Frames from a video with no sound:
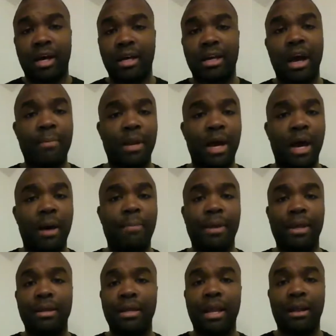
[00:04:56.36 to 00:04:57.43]
coming up
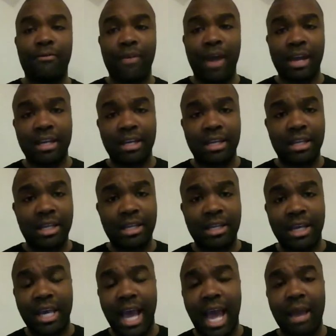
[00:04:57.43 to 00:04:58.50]
and affecting
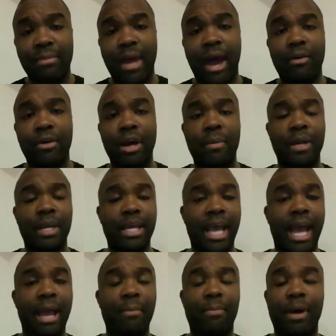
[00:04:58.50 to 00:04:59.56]
the game, the outcome of the
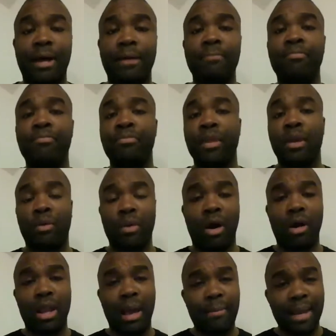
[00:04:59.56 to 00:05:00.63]
game. But with
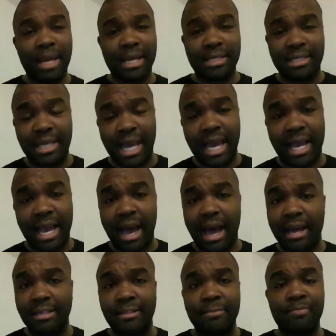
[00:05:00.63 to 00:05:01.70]
all that being said,
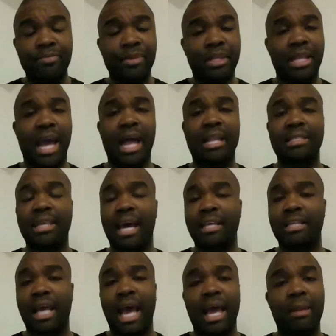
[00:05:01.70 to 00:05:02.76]
guys, Dallas
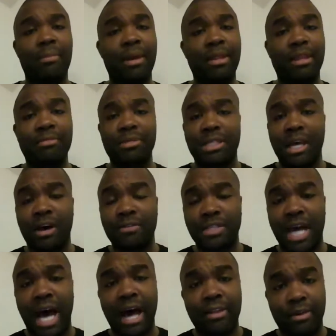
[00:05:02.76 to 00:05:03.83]
hadn't been themselves
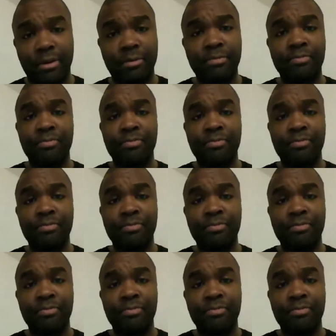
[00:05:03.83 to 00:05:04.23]
either.